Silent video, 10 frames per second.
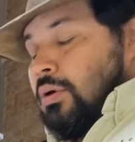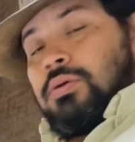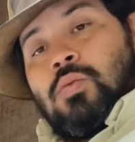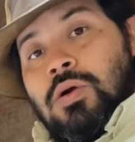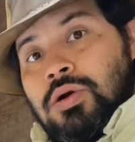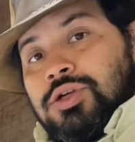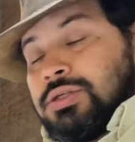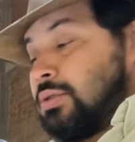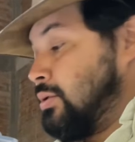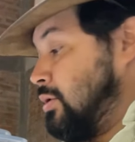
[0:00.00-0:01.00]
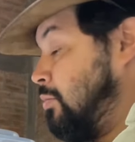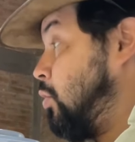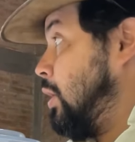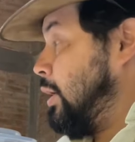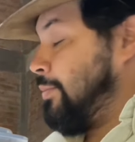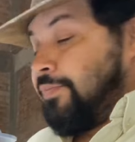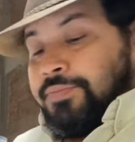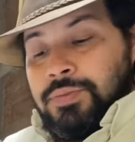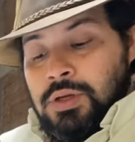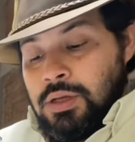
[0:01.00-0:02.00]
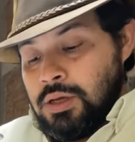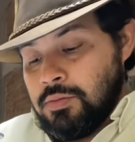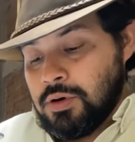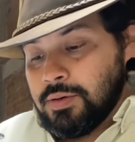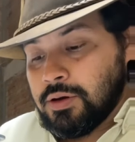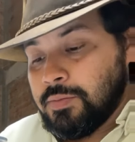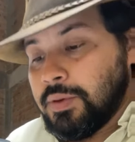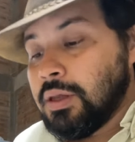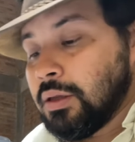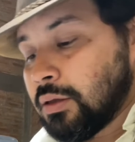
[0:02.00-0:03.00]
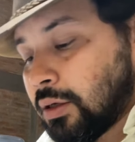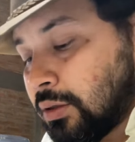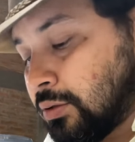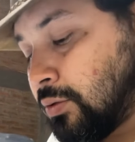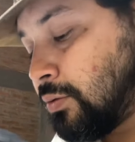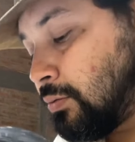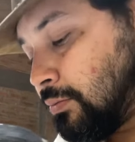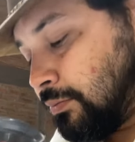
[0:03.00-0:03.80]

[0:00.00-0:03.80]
Water is still boiling, probably gonna be done soon.